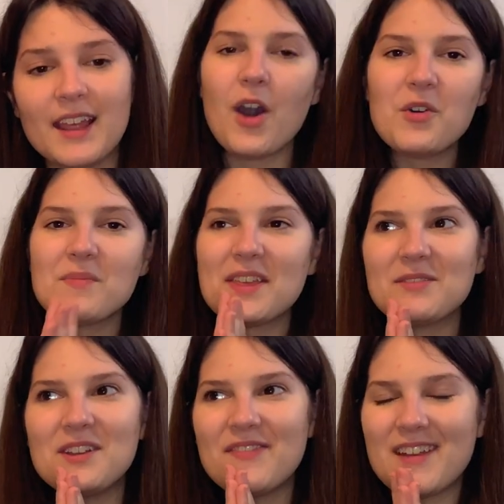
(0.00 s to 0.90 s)
Oh, my
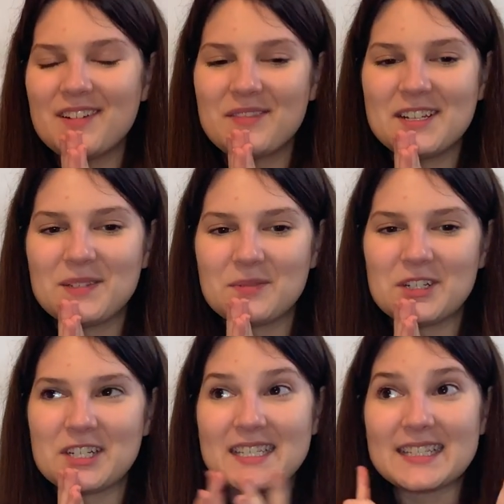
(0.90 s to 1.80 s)
3 favorite ones
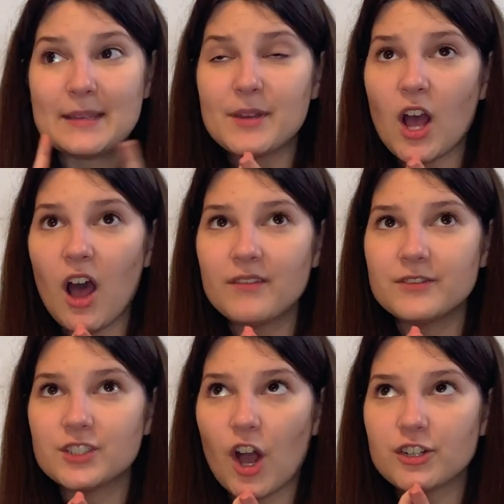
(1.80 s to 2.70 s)
were Sleep It
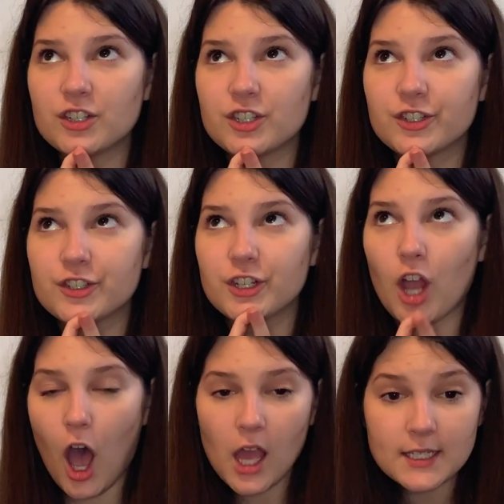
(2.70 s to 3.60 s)
Off, Dr.
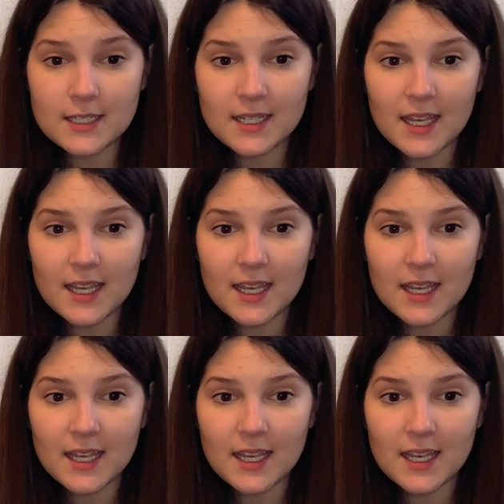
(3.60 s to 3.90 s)
Schlott,